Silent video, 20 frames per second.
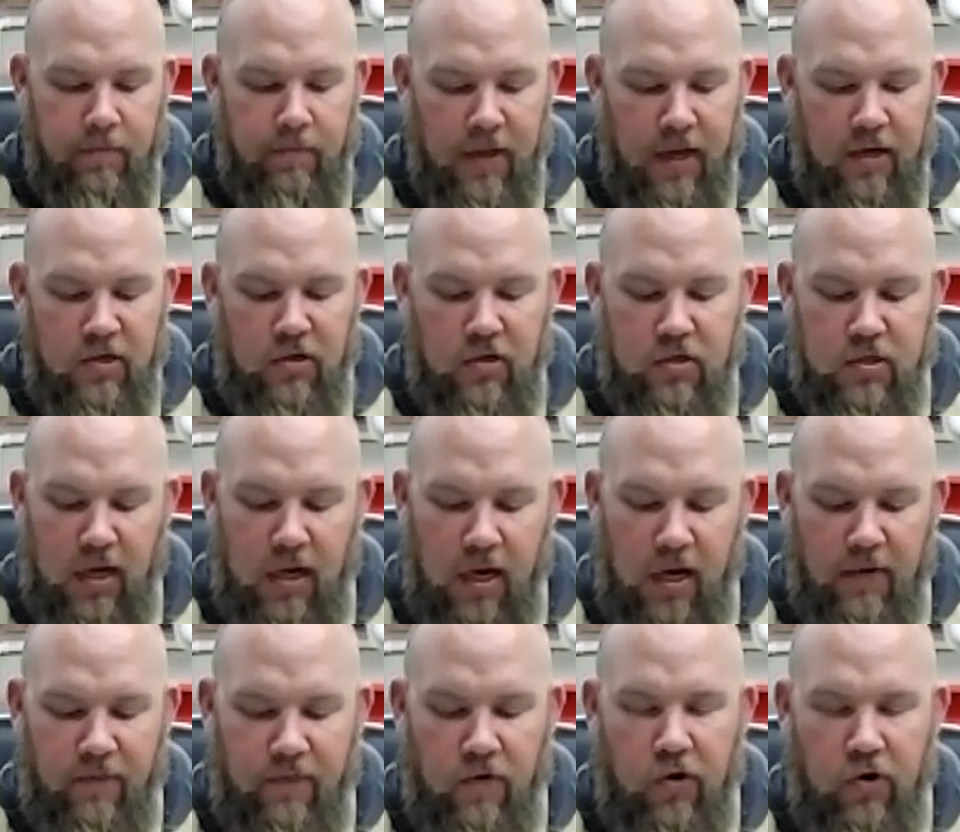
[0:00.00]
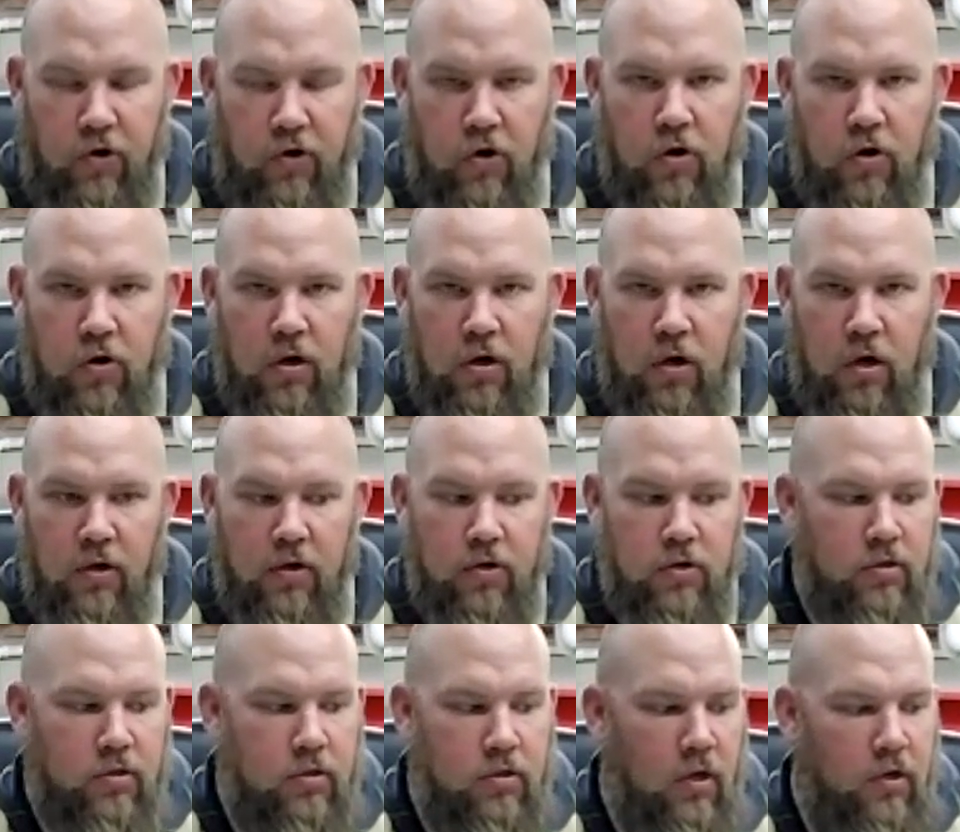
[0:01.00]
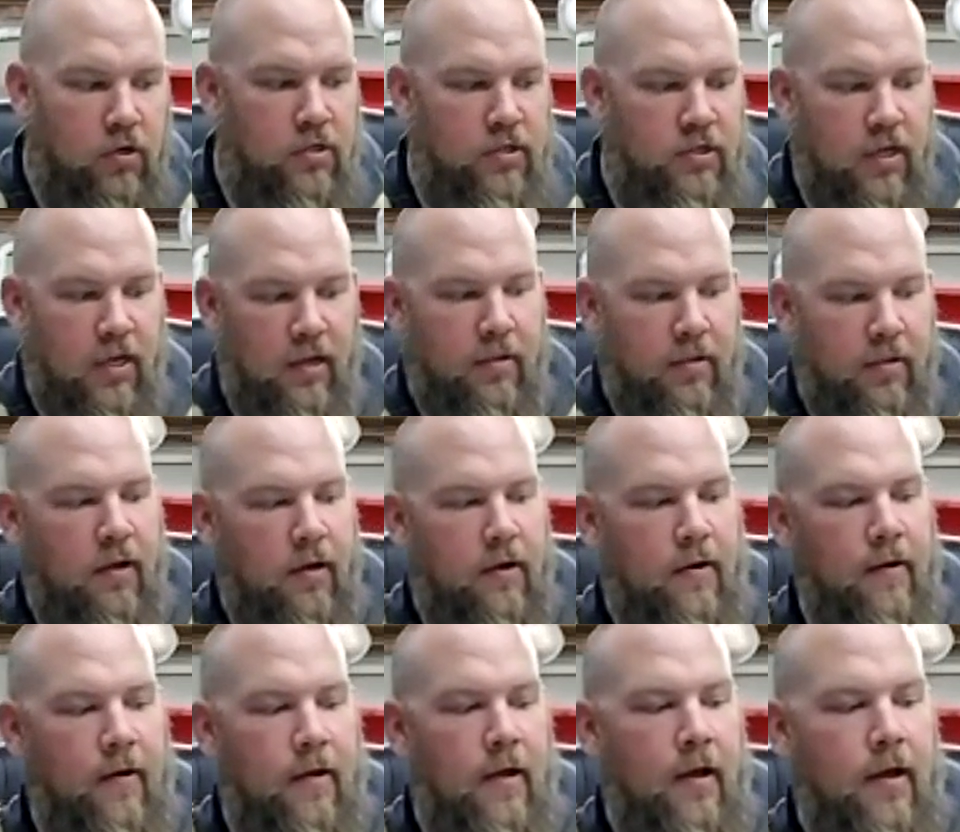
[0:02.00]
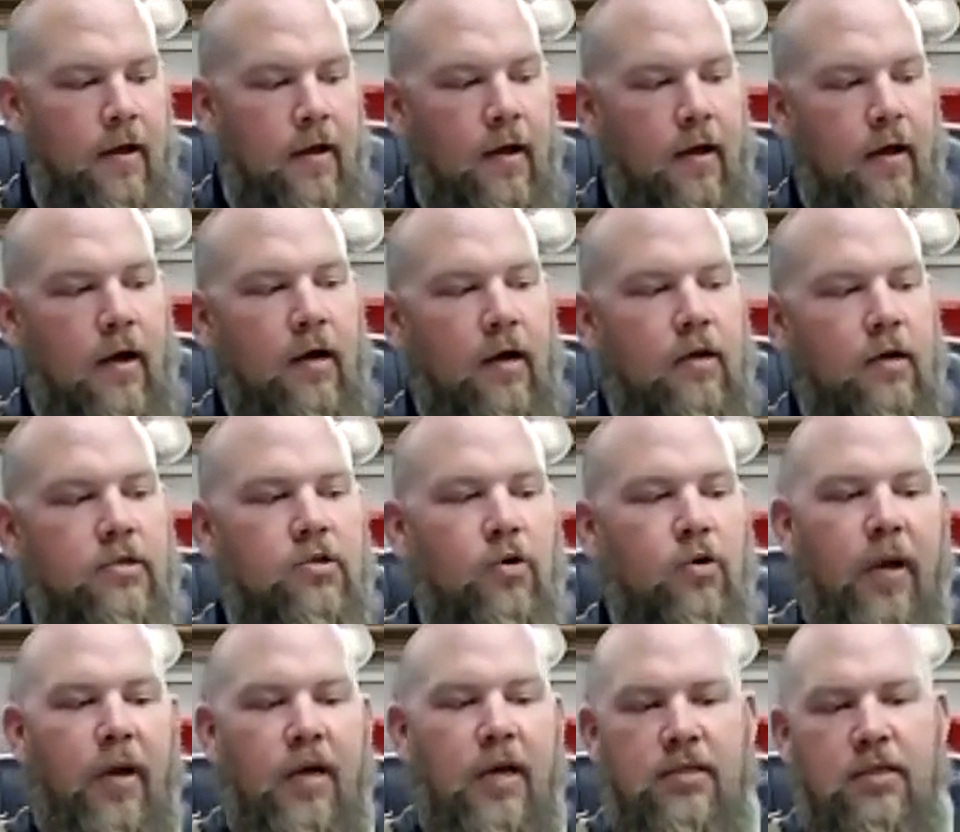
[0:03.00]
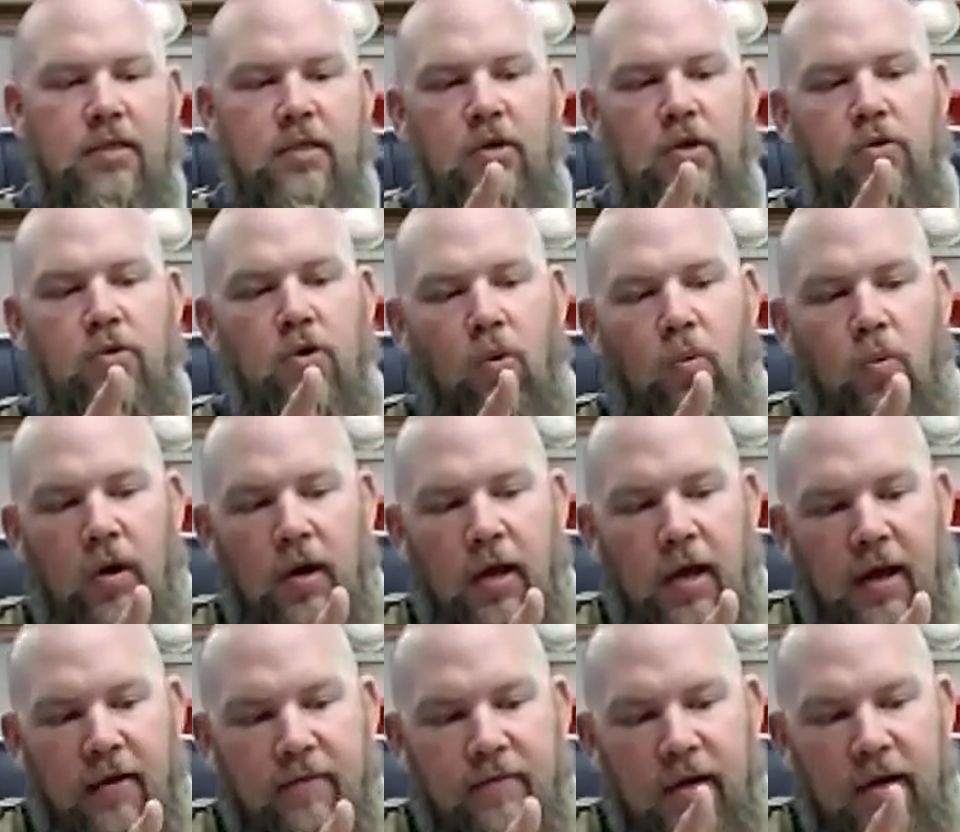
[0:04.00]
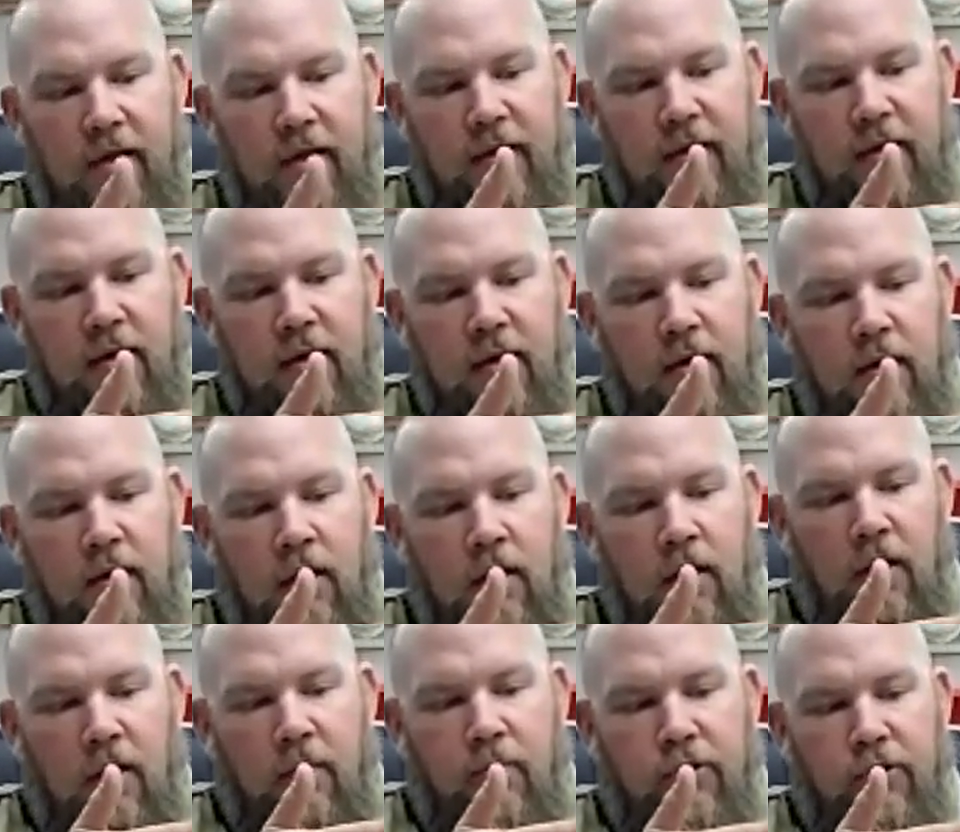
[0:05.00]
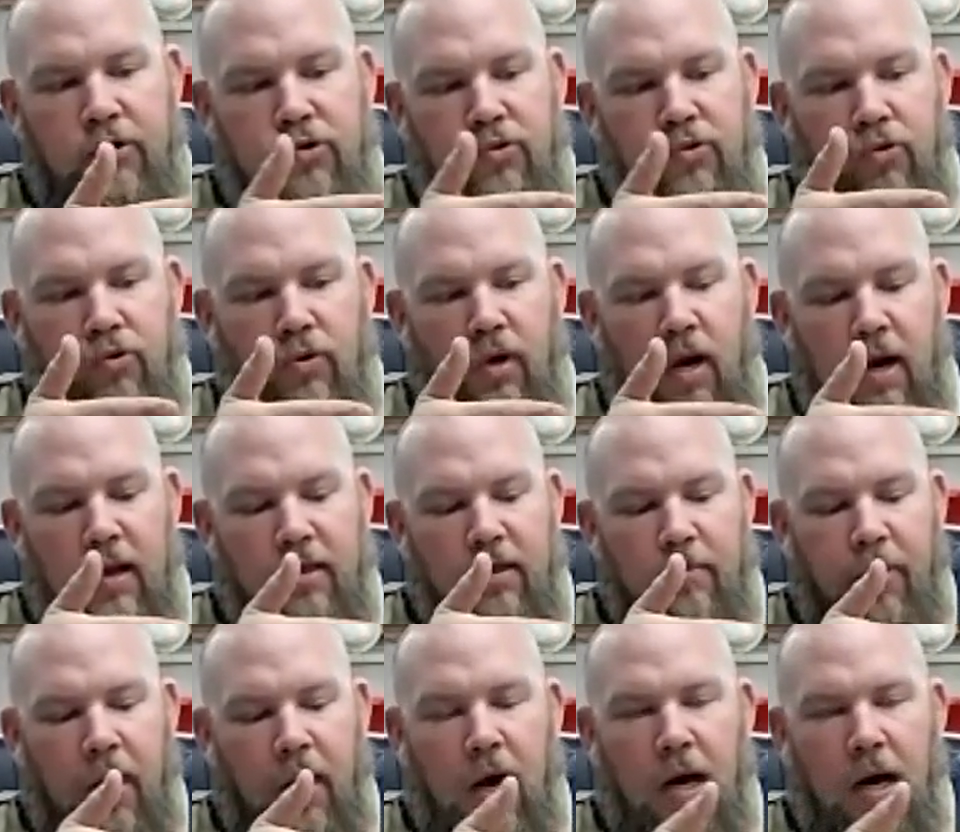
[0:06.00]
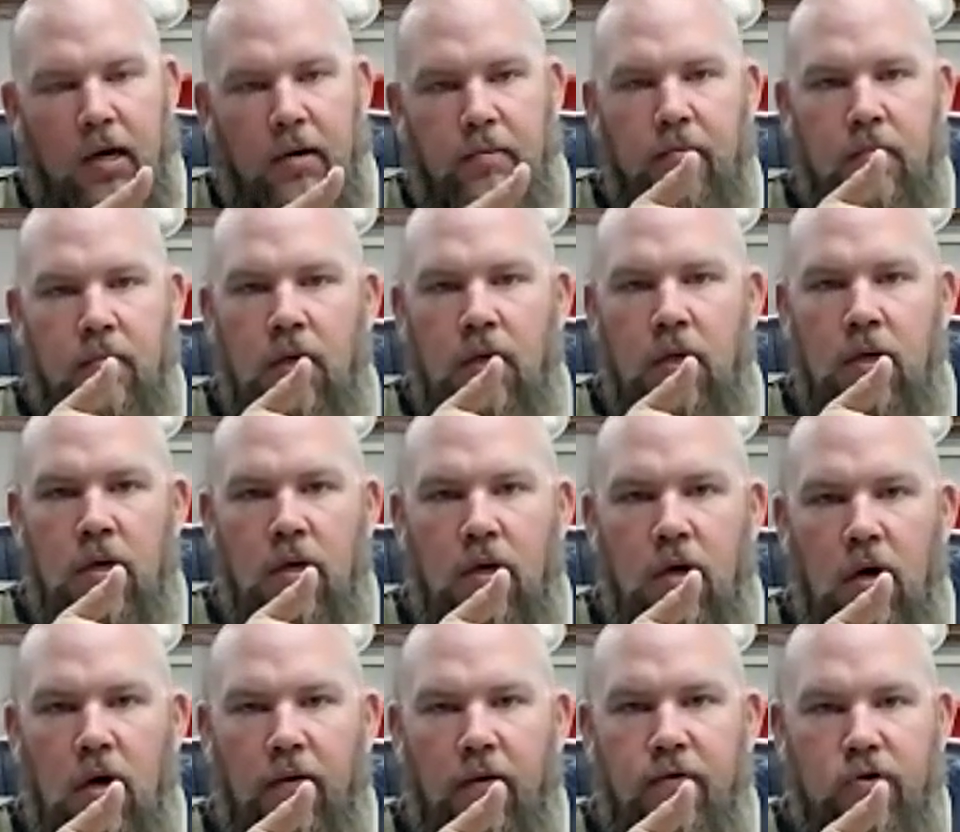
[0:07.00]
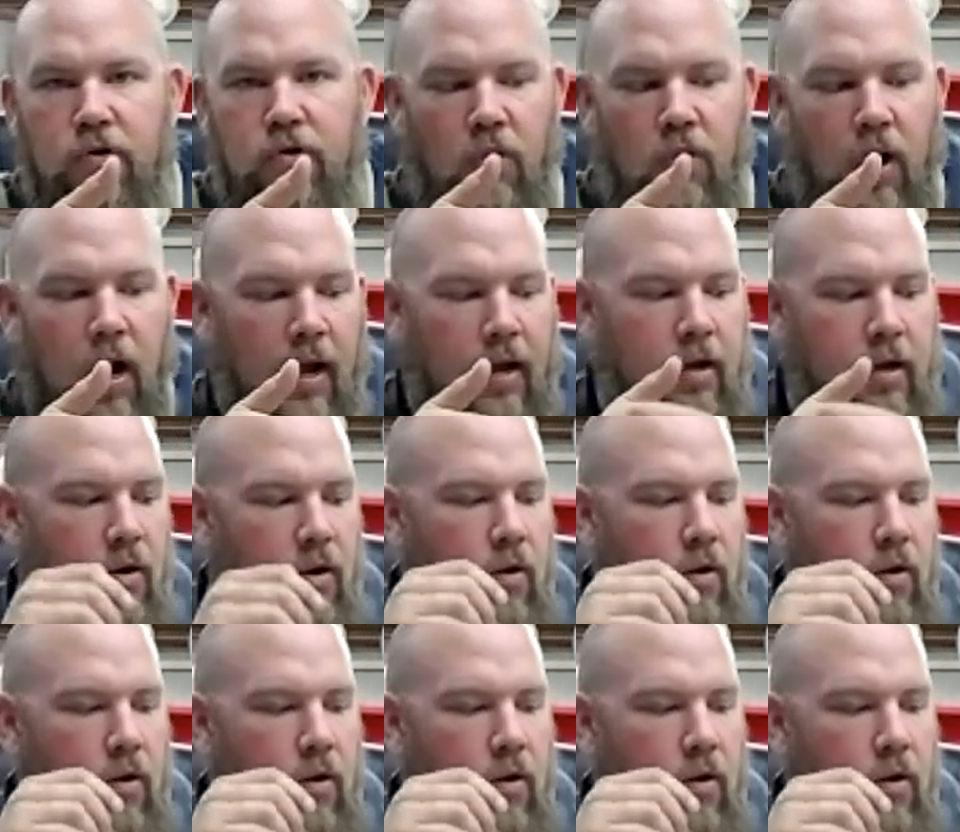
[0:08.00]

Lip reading: That's just kind of for your understanding there. So basically, you don't want to have anything protrude out of the bottom of your track.